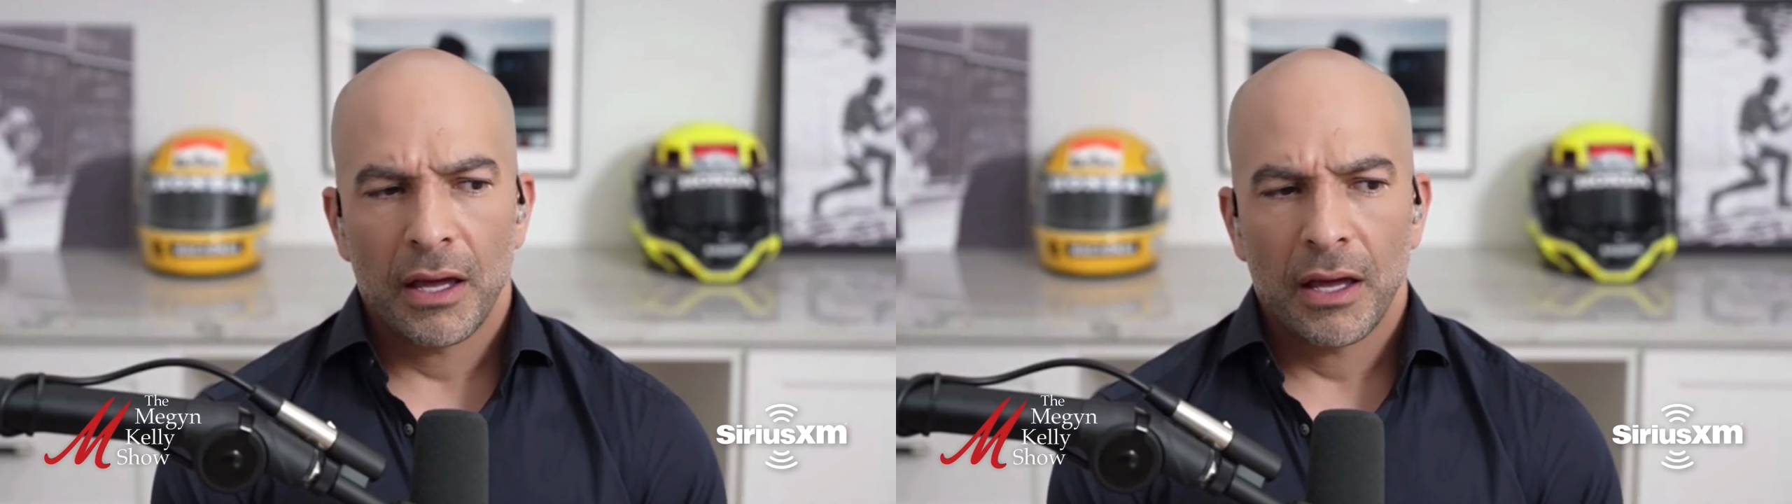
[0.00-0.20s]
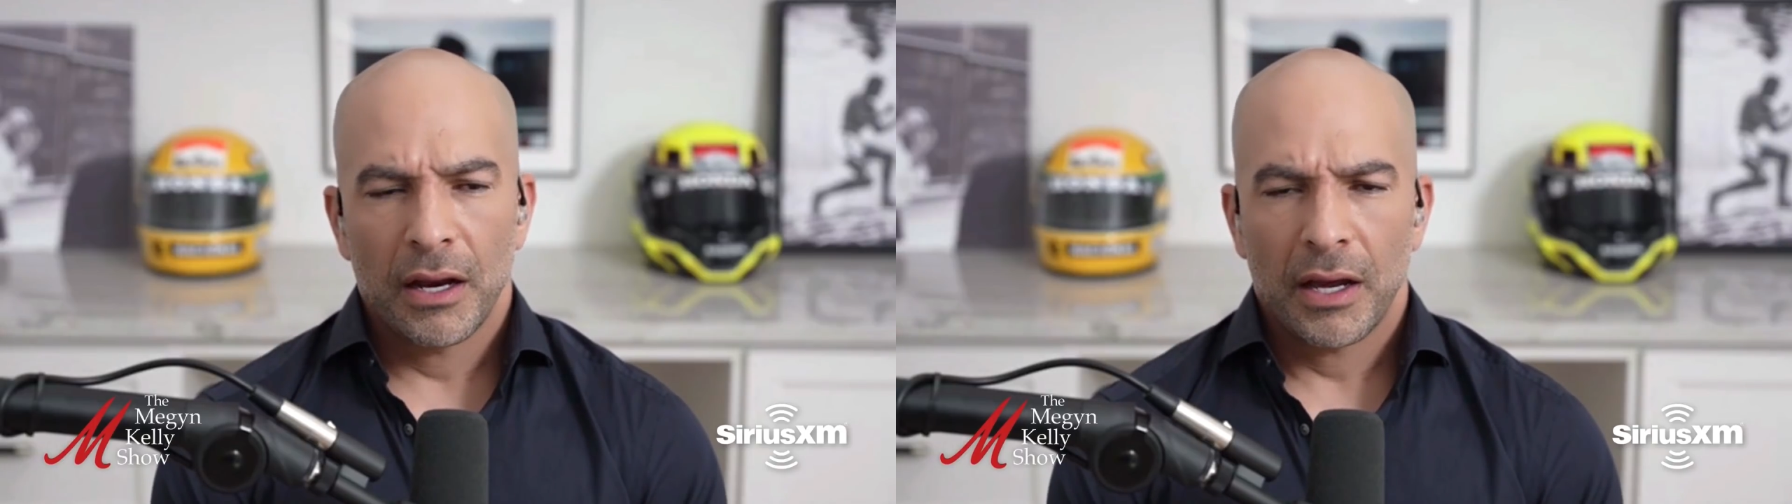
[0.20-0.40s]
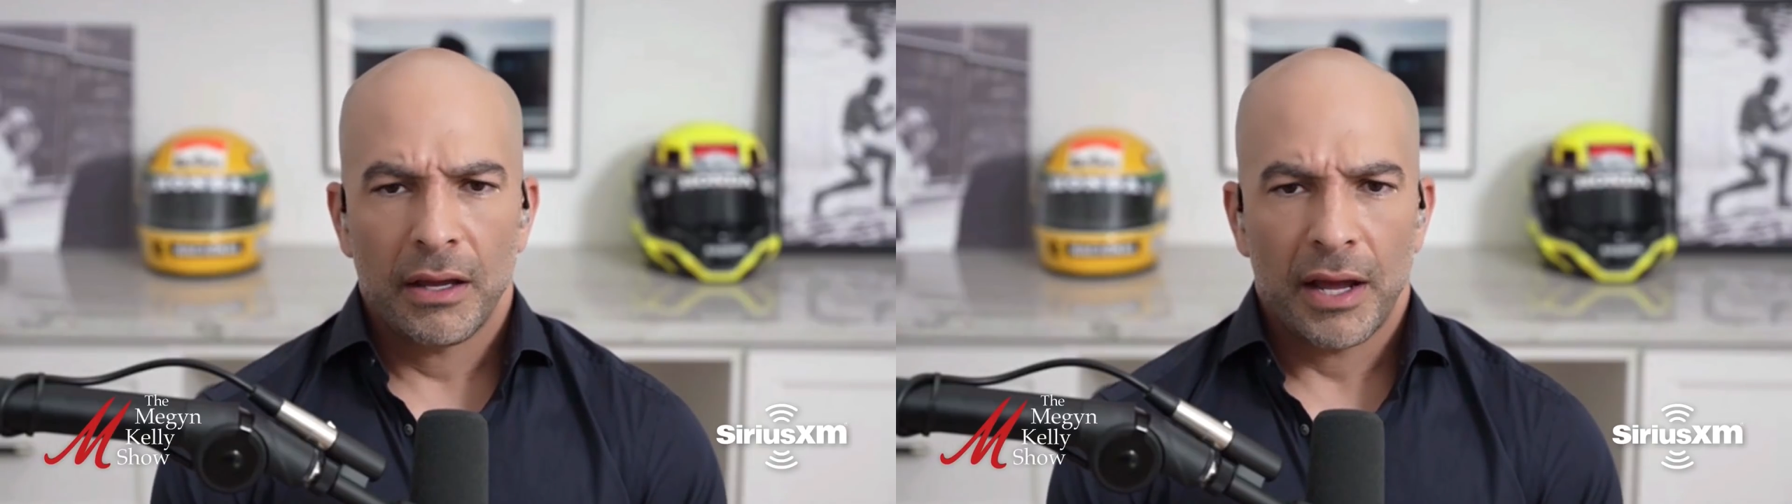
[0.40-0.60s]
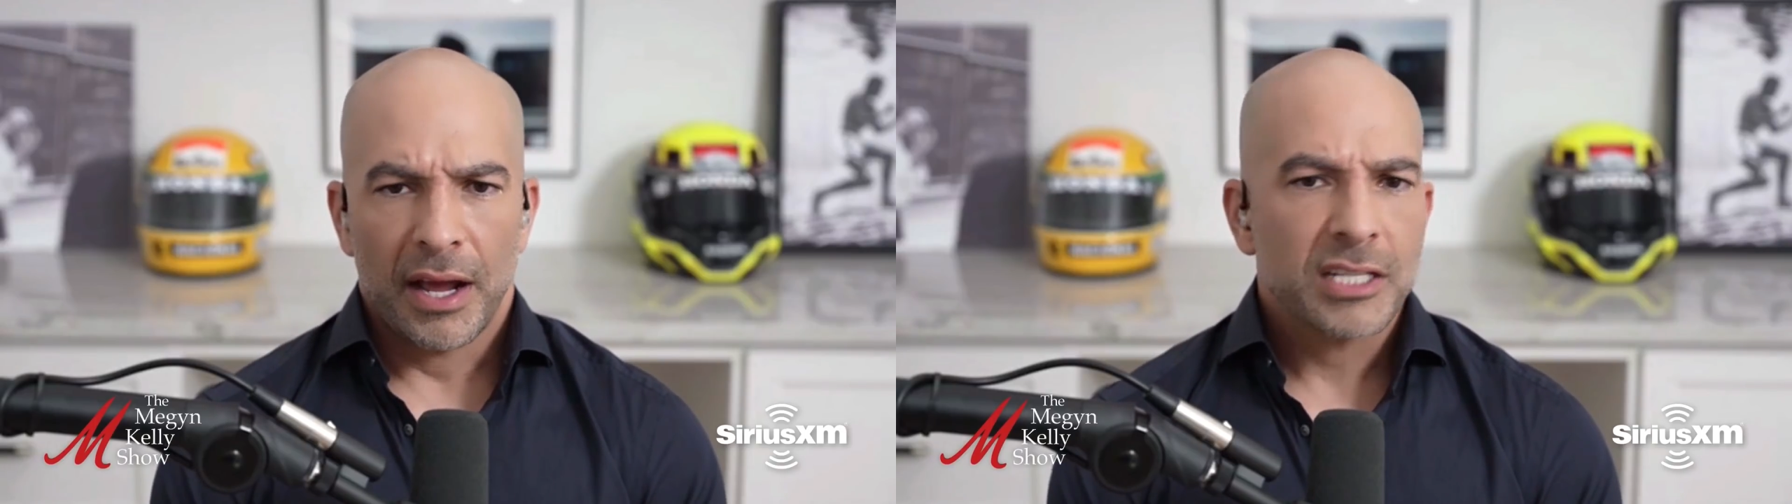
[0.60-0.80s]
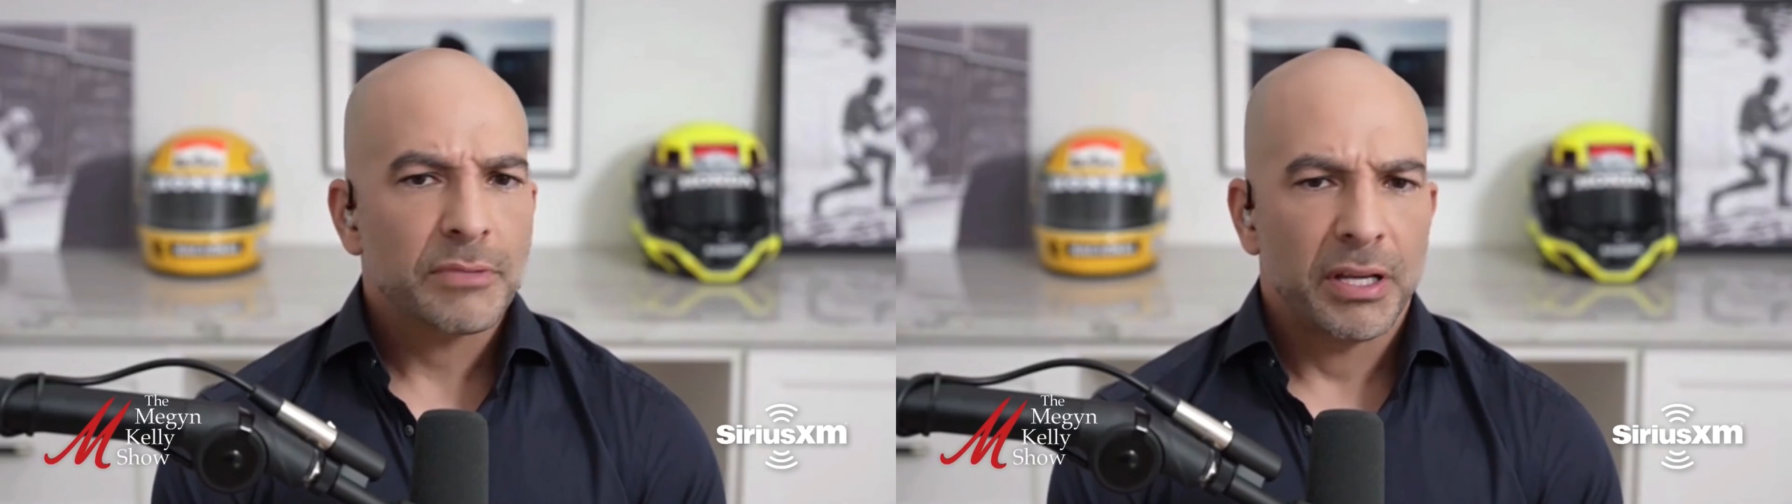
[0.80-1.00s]
And I
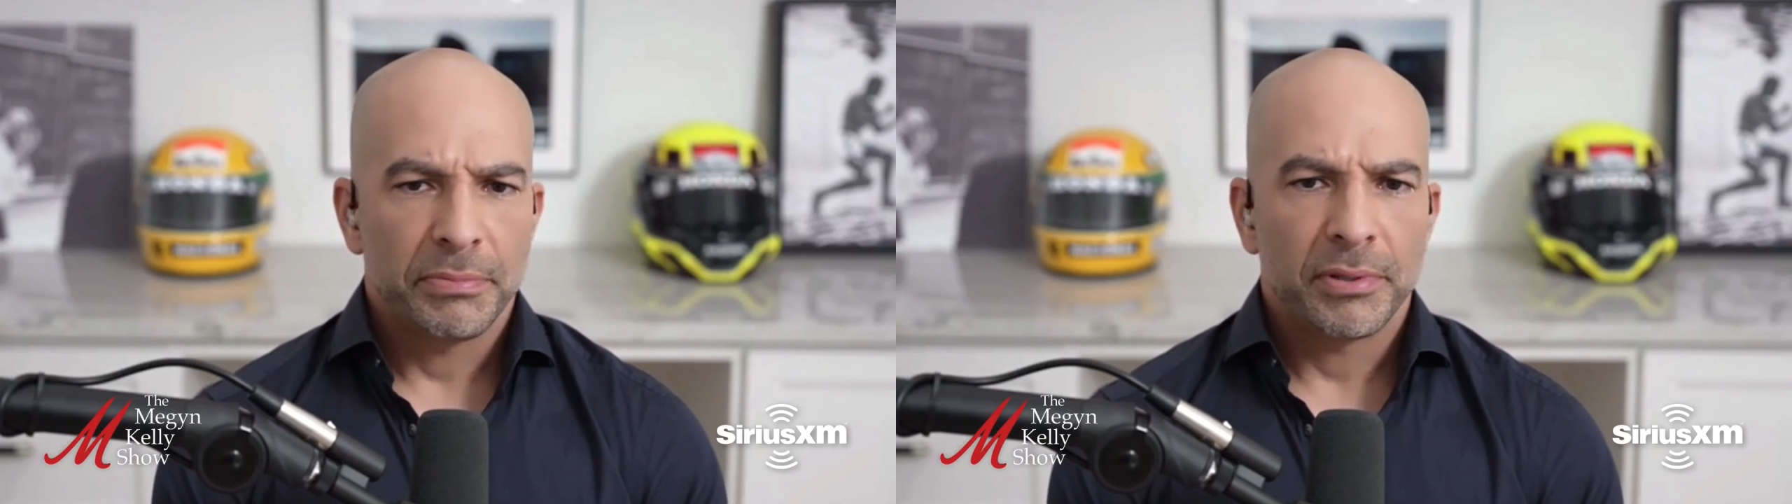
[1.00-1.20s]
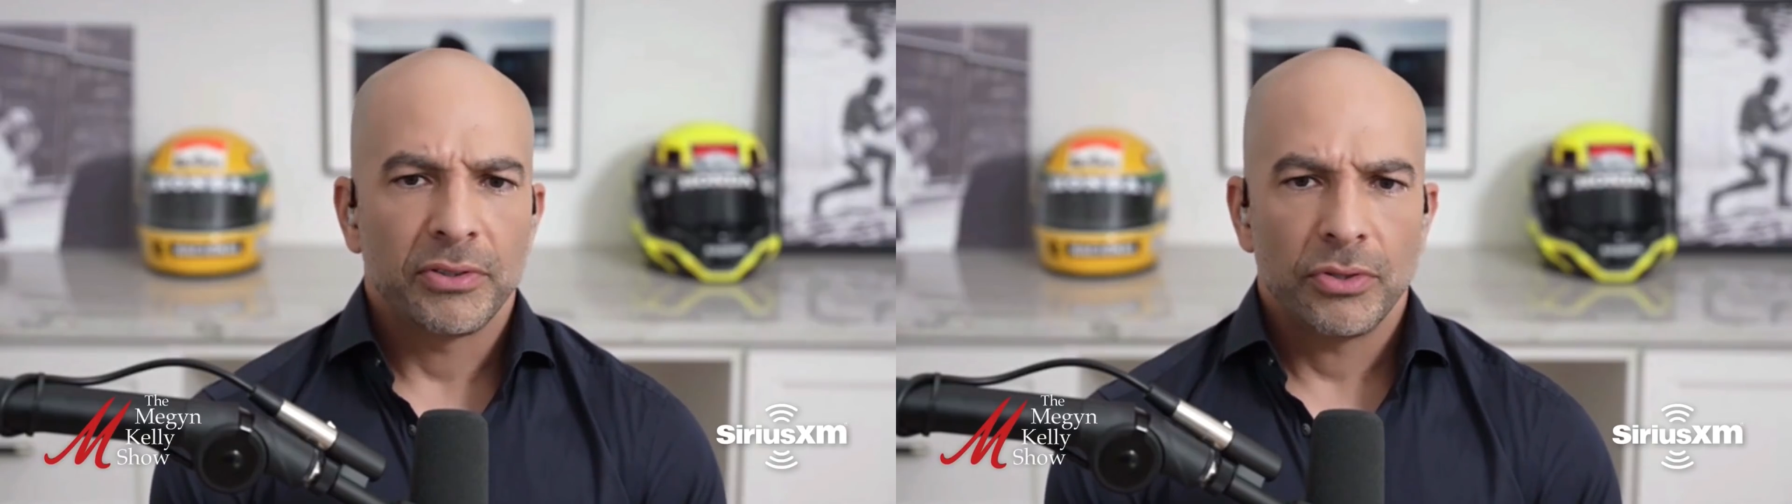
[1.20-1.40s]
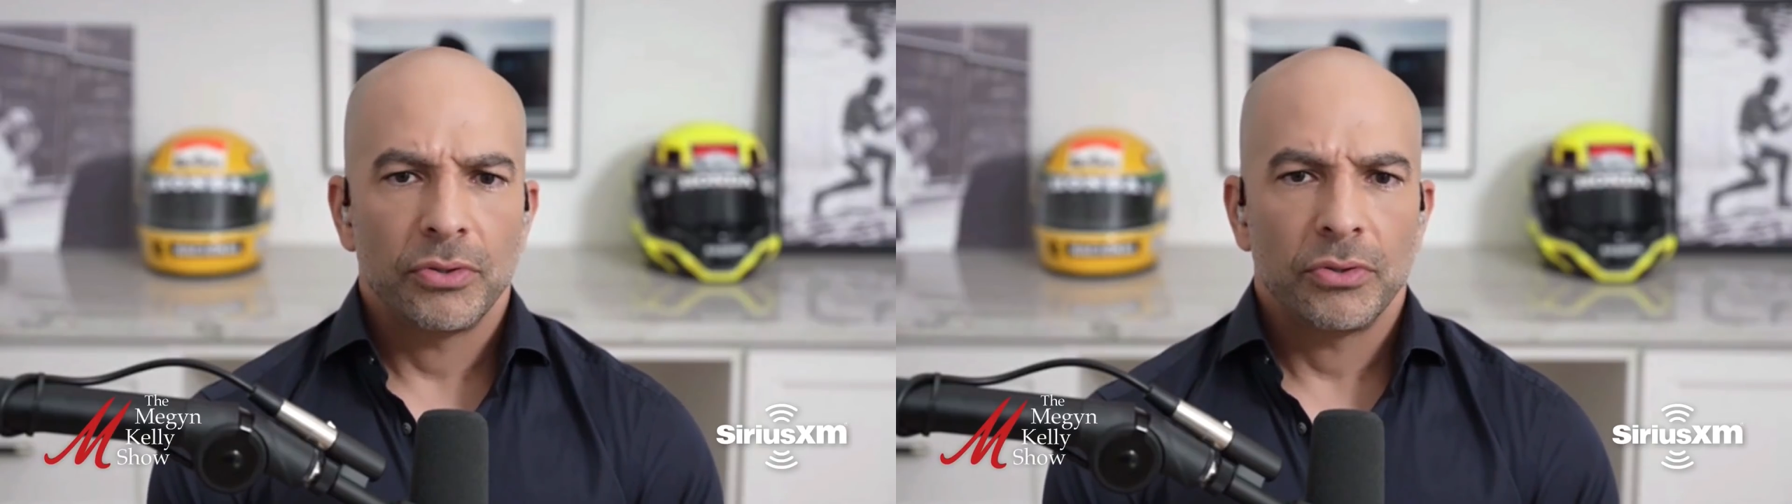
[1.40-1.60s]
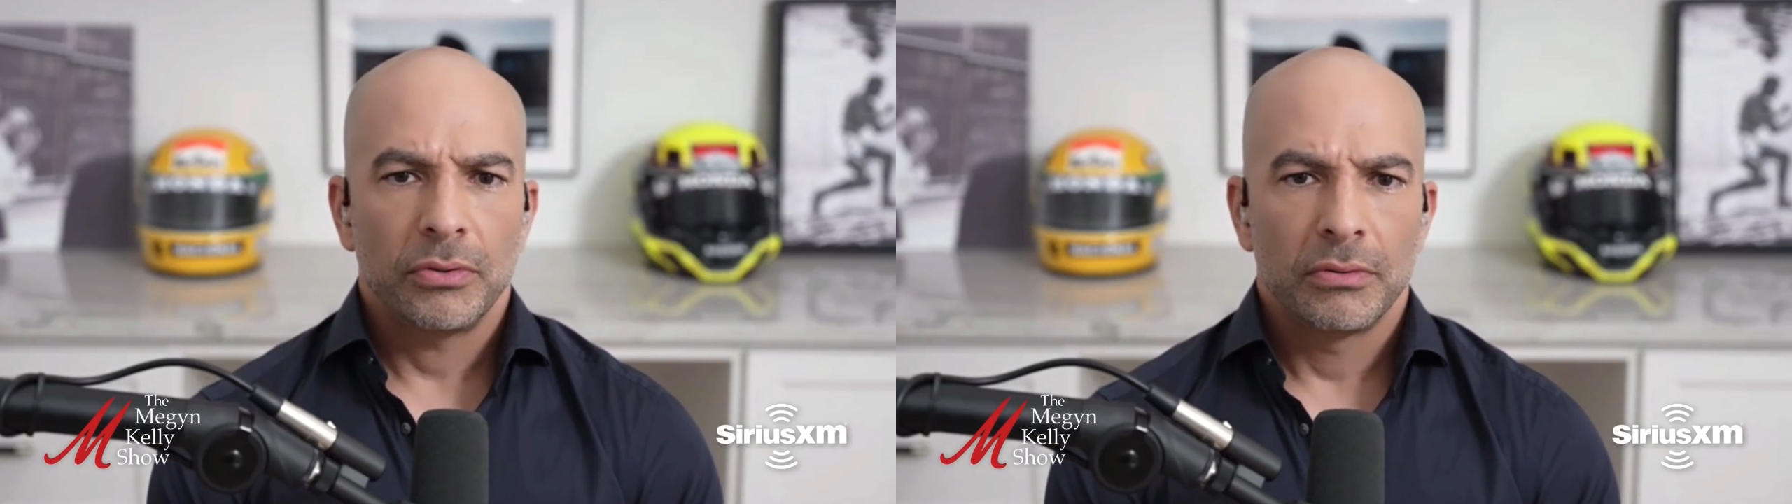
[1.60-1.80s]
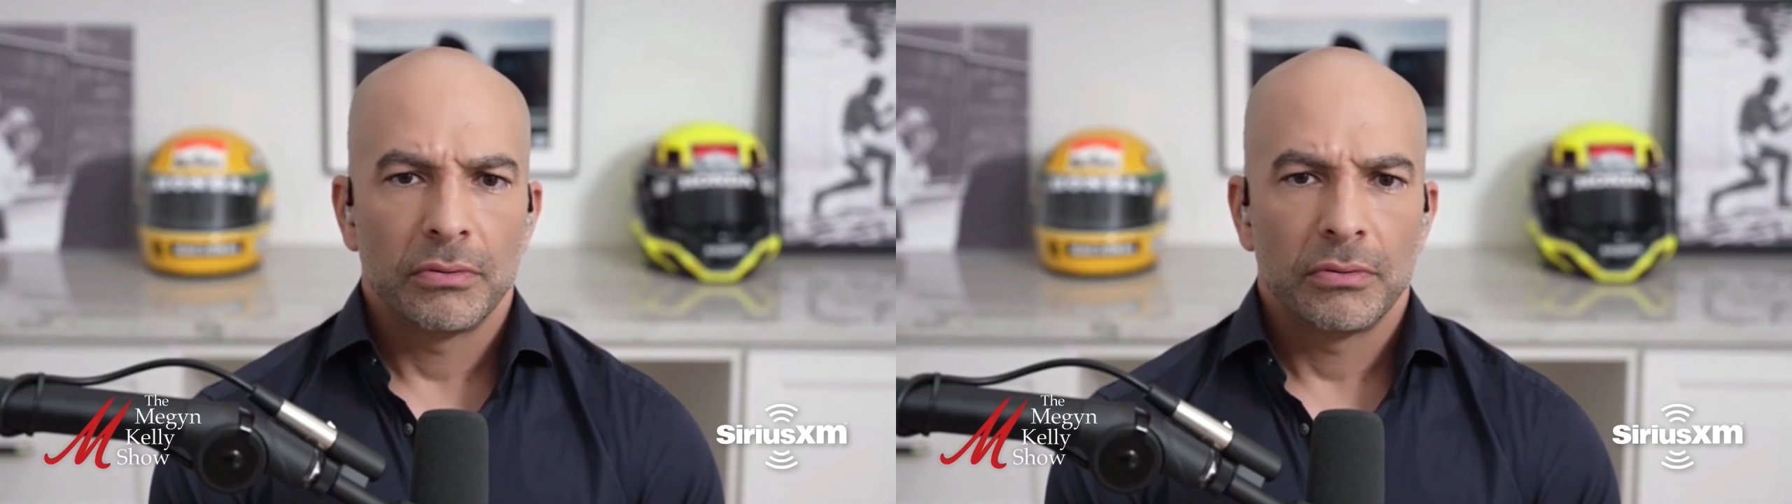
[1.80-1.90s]
ask people to